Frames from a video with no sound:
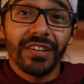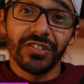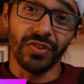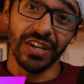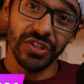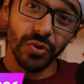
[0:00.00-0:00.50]

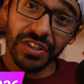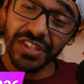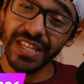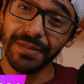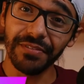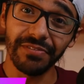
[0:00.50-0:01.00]
so I sold it to
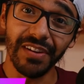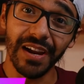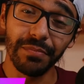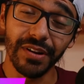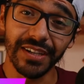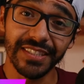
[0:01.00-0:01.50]
them for
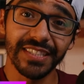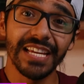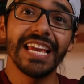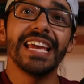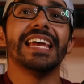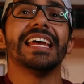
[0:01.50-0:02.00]
five bucks.
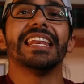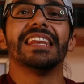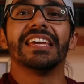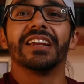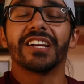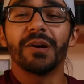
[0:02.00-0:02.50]
And
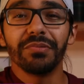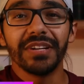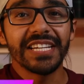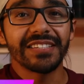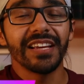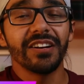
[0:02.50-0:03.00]
then a couple
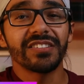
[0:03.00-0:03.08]
days later,